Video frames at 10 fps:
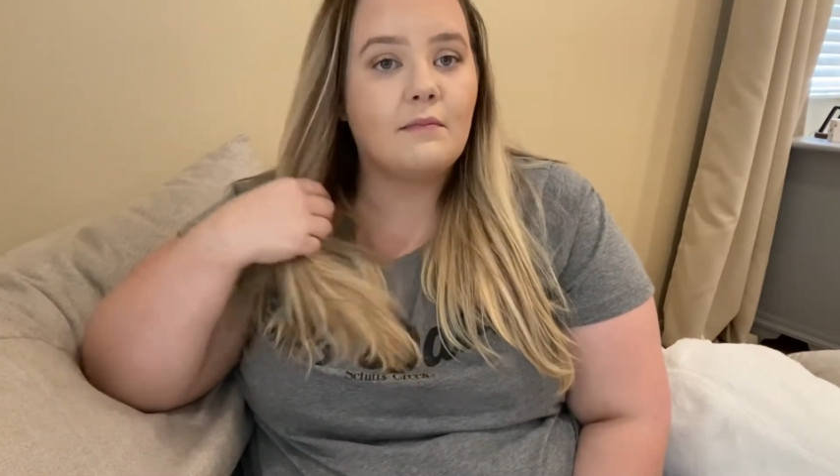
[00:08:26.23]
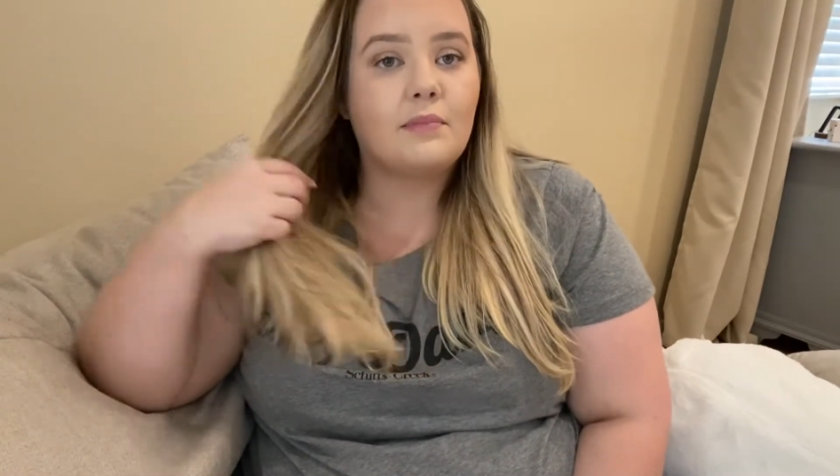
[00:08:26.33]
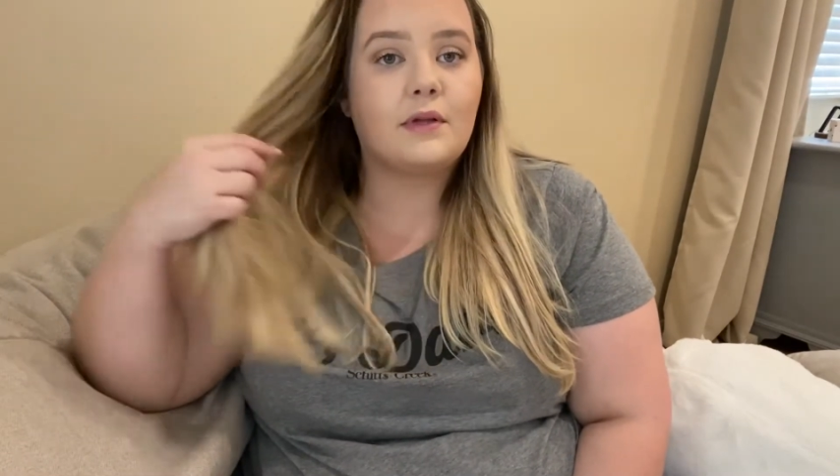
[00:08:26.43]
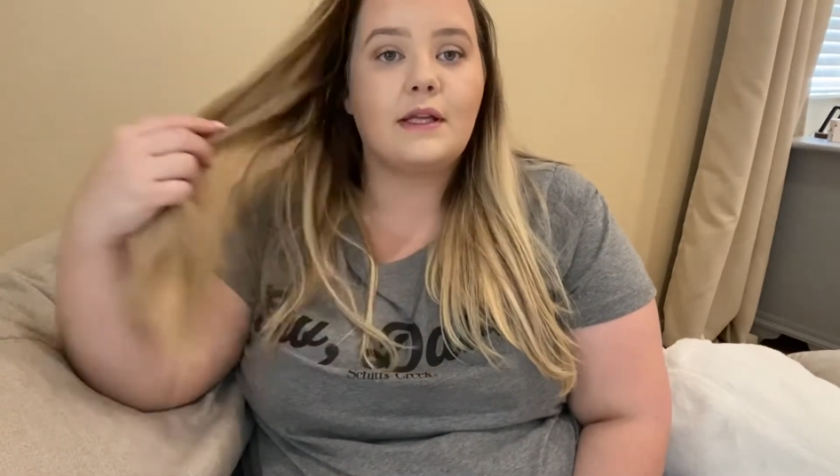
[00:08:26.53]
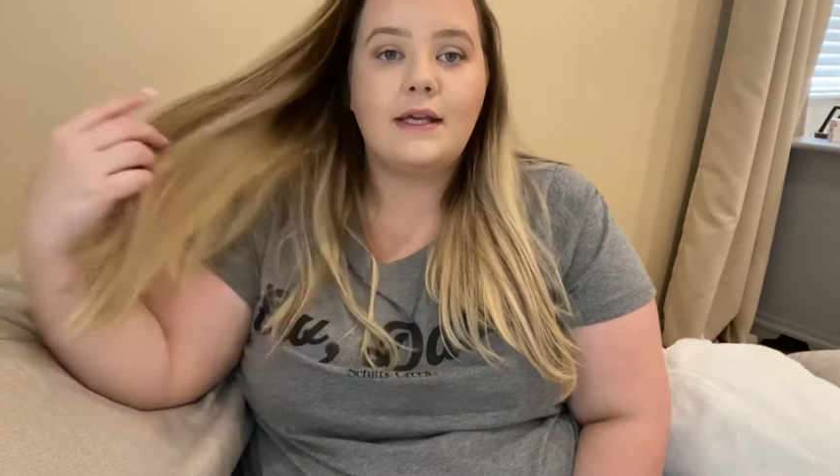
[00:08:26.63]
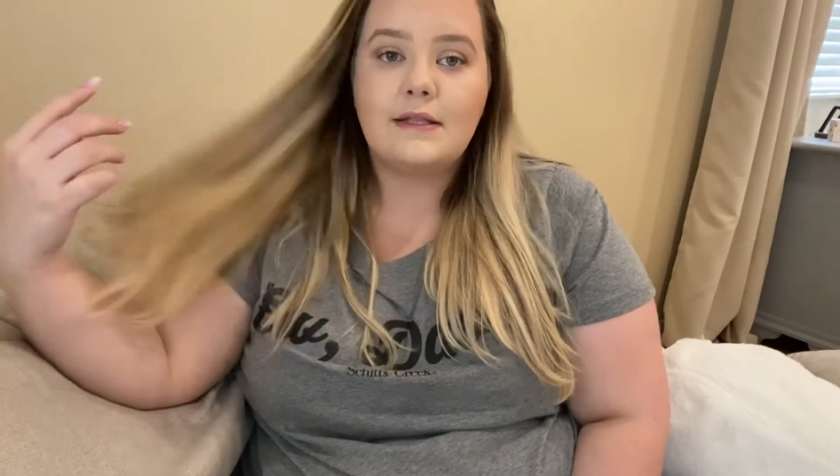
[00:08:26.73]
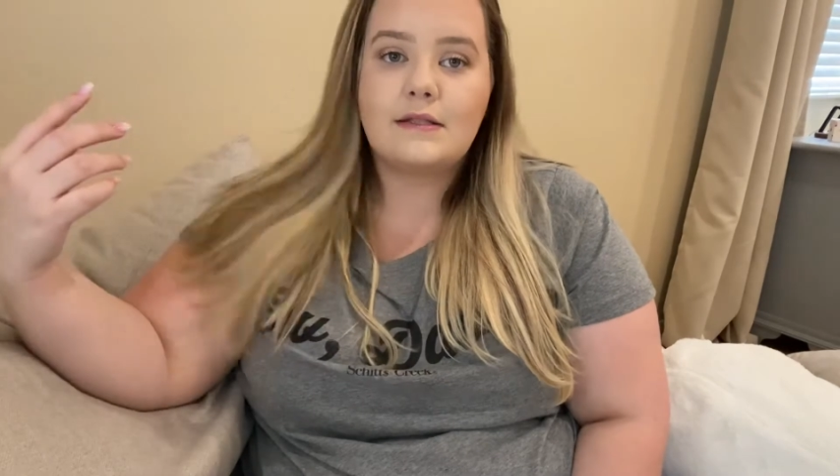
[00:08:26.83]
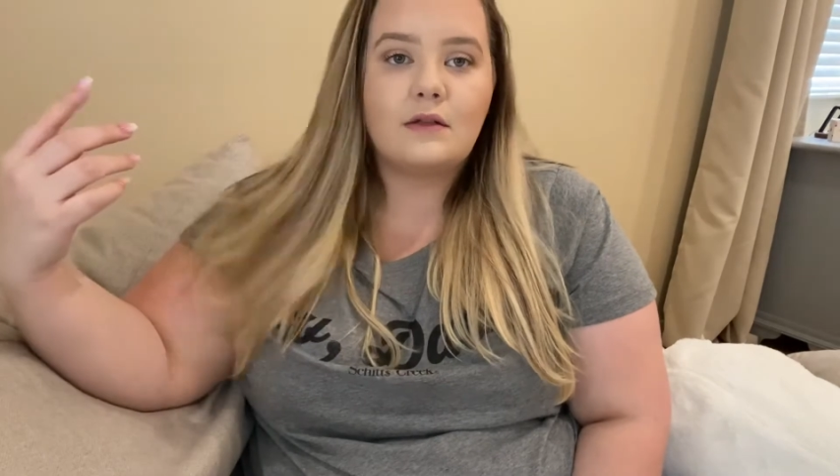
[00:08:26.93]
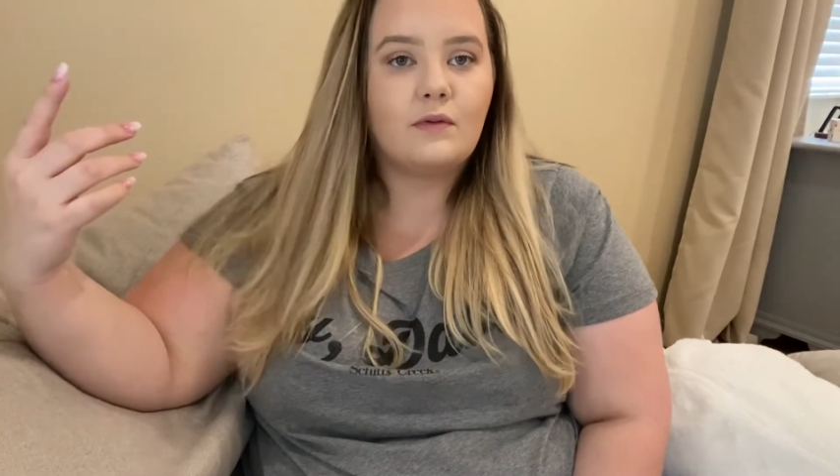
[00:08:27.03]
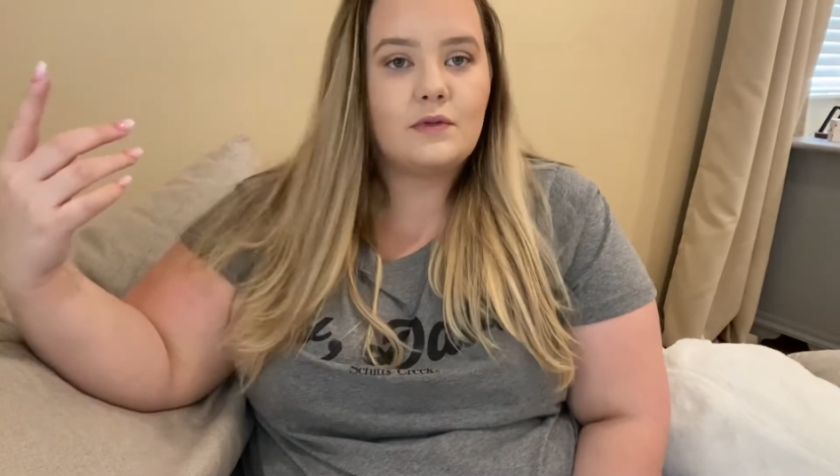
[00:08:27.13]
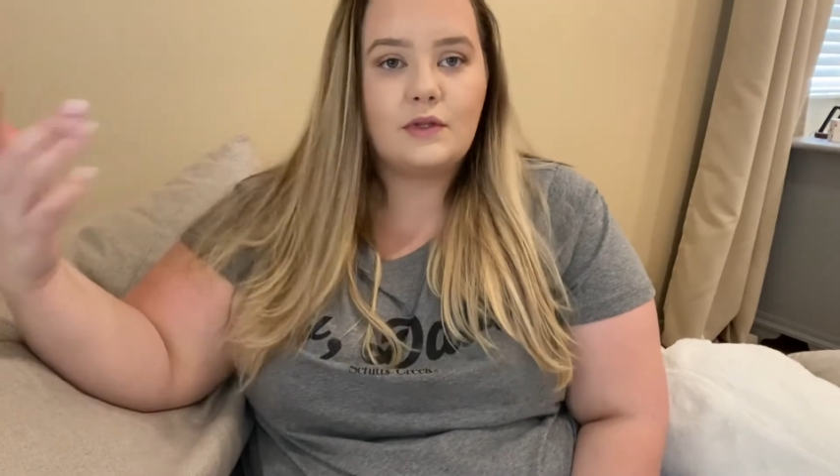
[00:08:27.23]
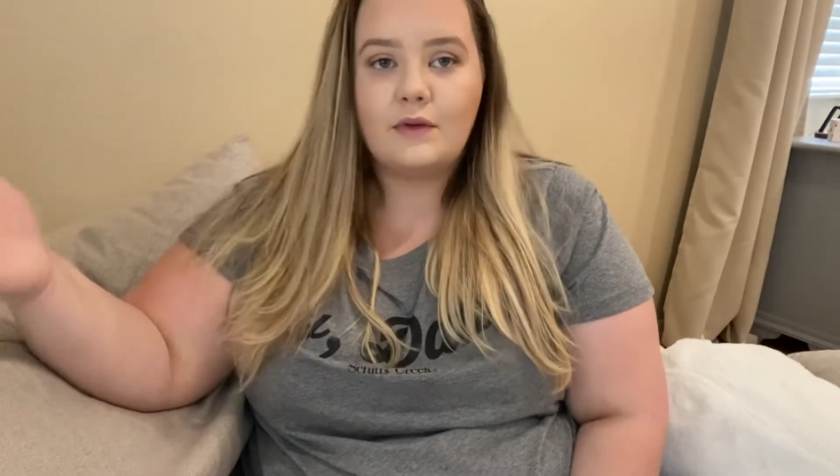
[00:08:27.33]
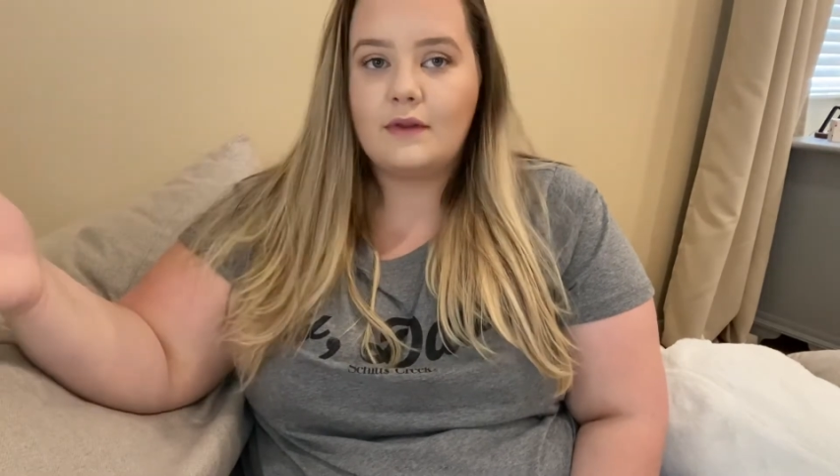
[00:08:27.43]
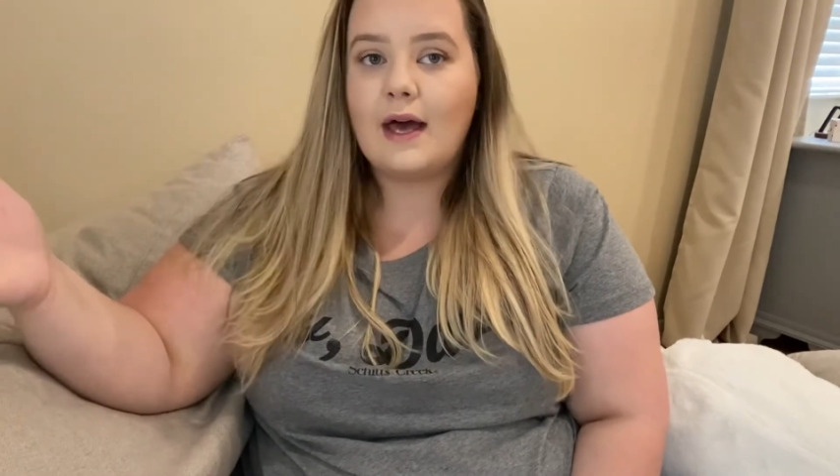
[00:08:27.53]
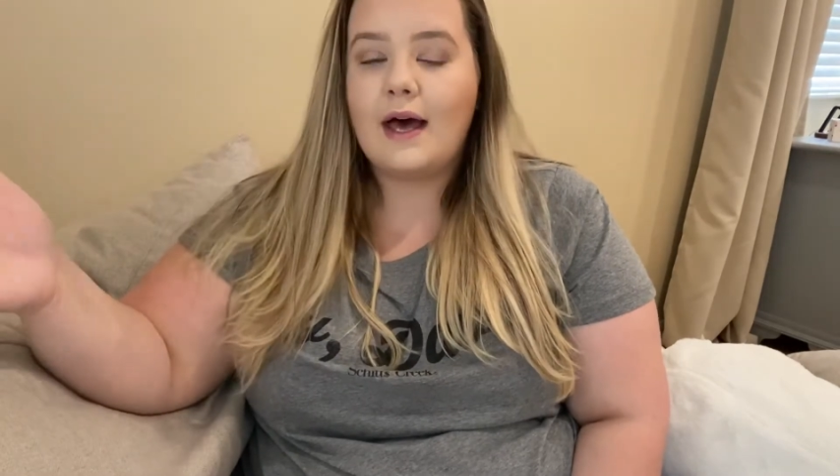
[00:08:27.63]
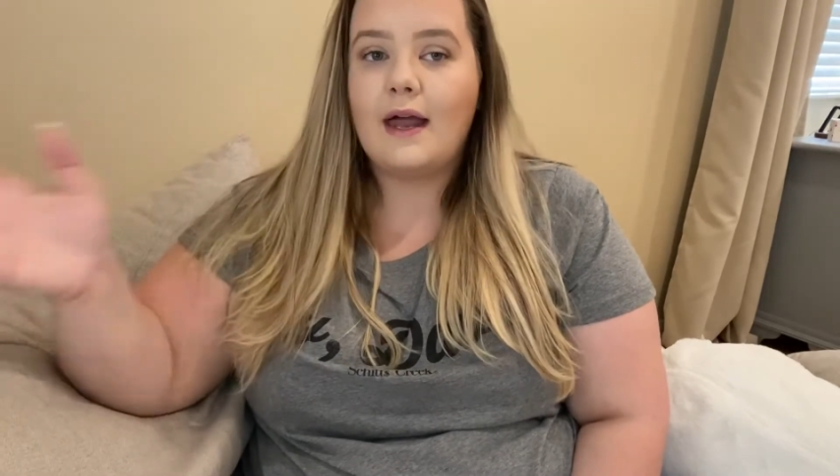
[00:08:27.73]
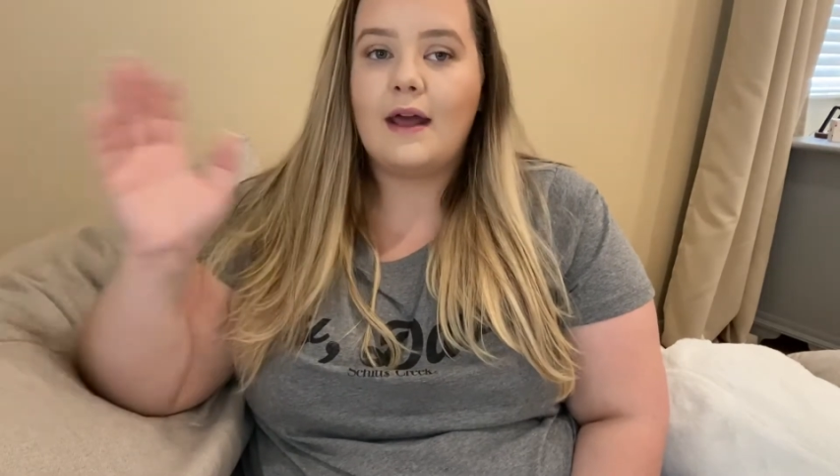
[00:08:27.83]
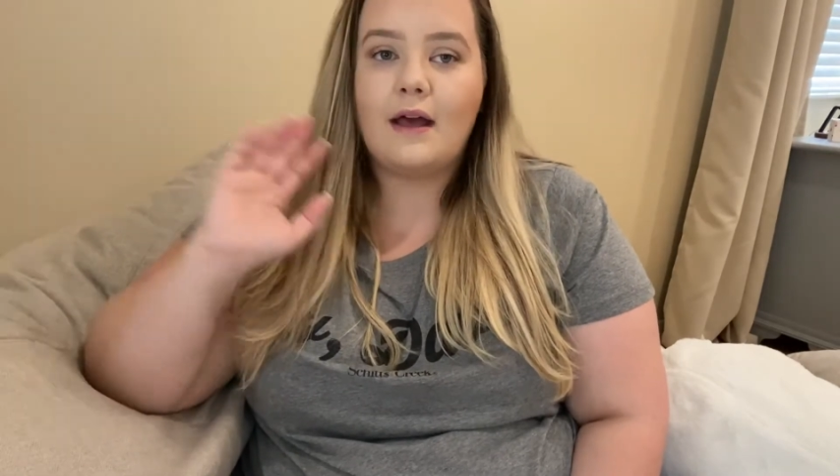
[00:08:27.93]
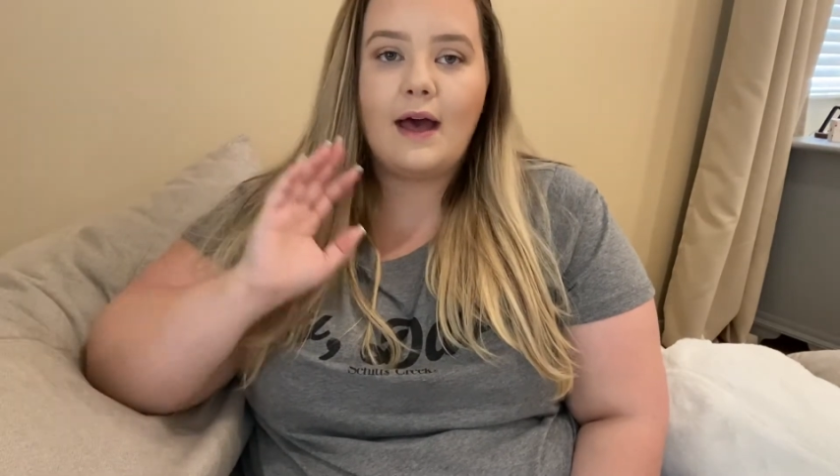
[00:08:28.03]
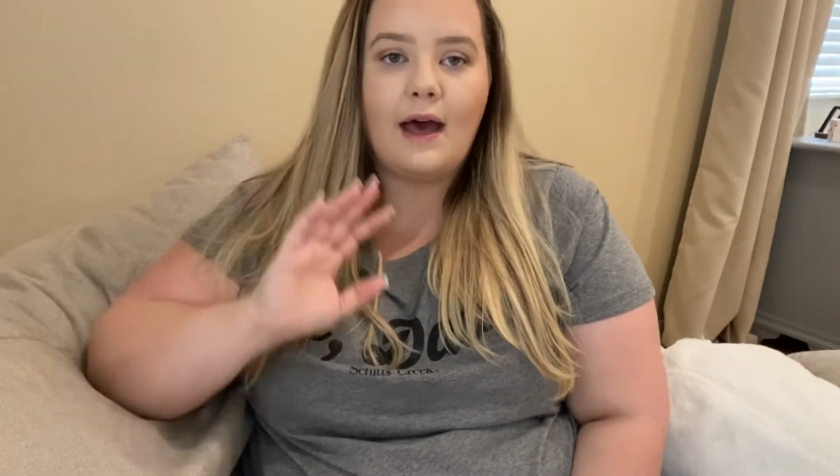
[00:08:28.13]
Please don't do that
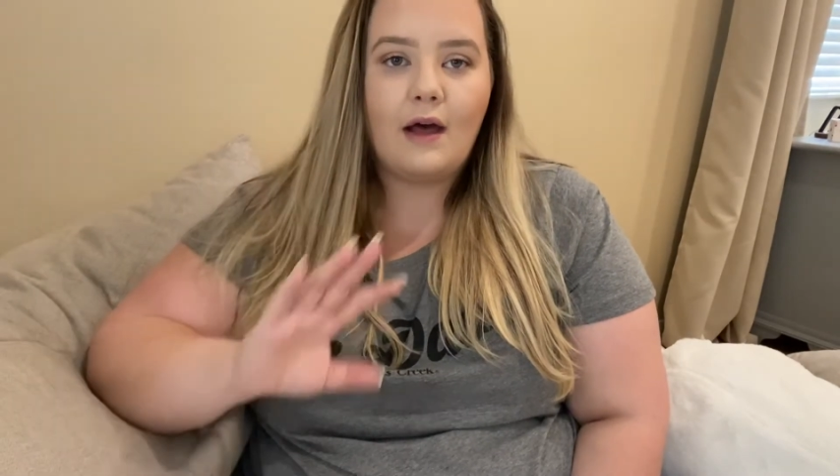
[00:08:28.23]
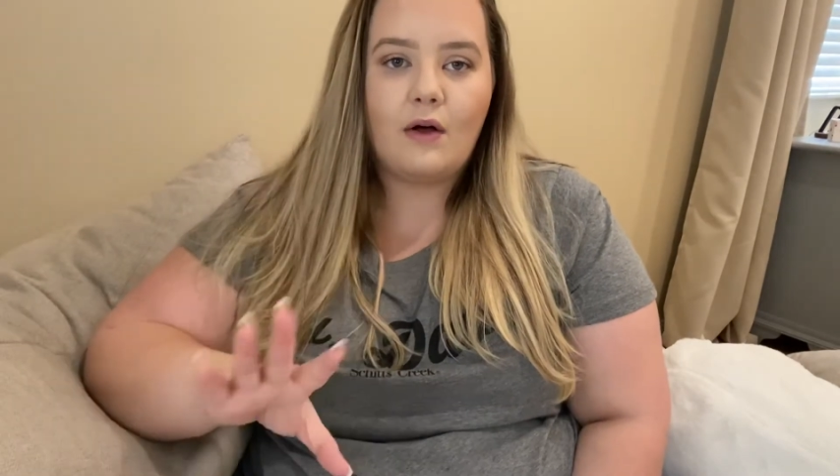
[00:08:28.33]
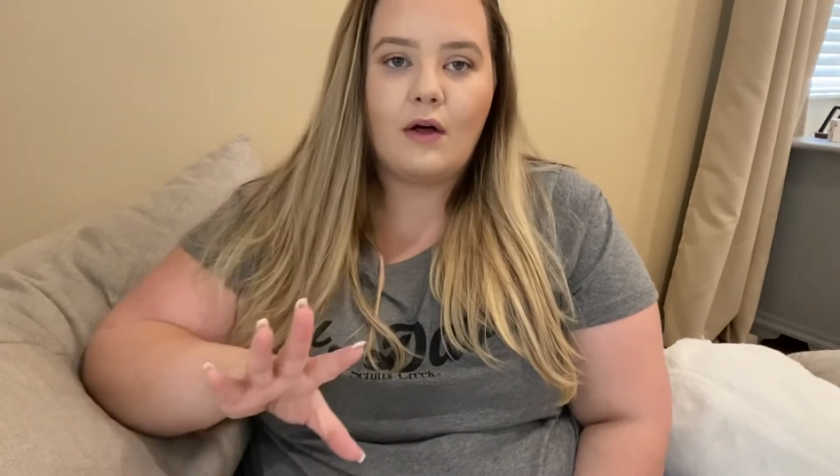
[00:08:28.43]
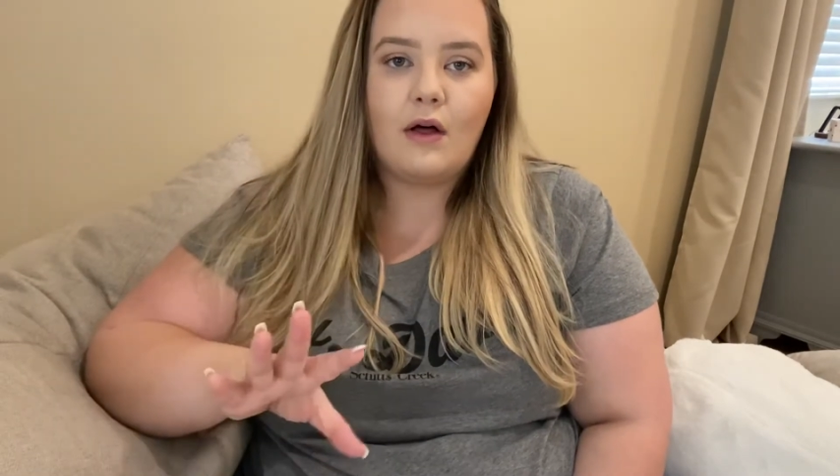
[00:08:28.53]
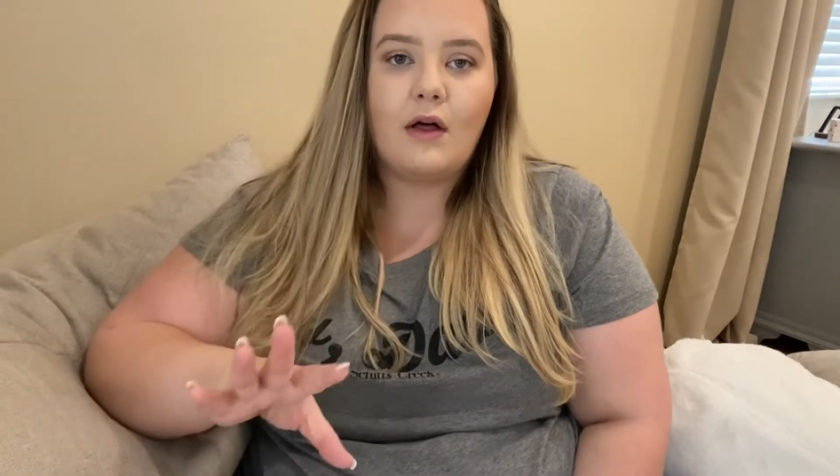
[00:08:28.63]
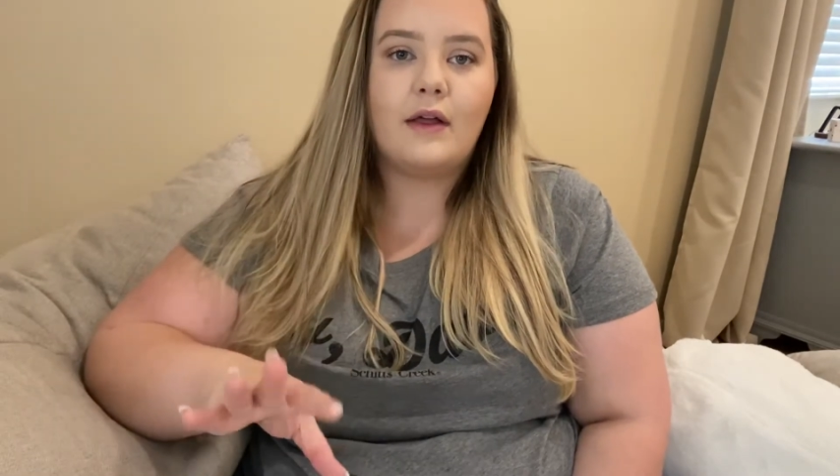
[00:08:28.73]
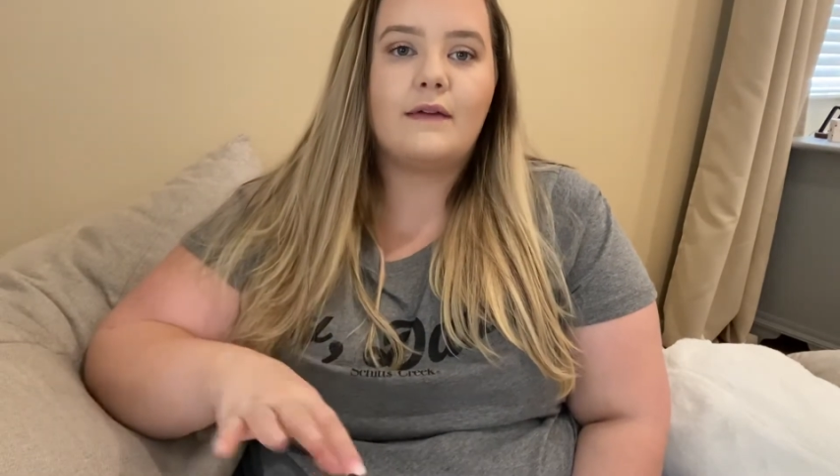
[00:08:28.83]
at all.